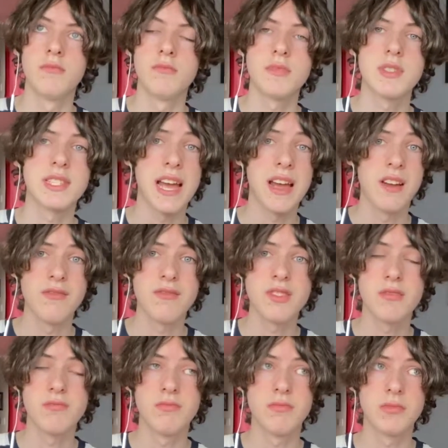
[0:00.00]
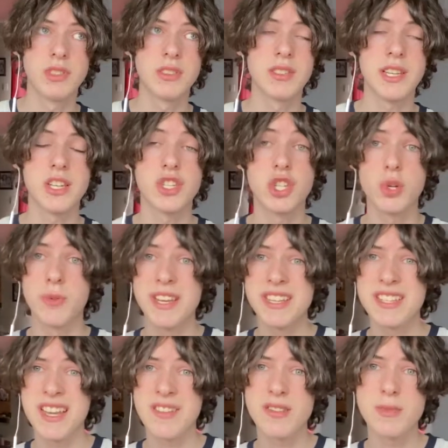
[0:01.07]
sounds, just like chewing
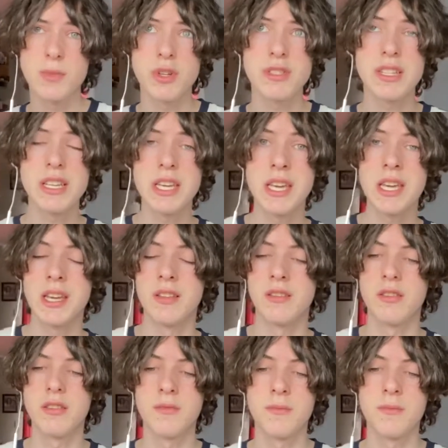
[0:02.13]
sounds mostly, and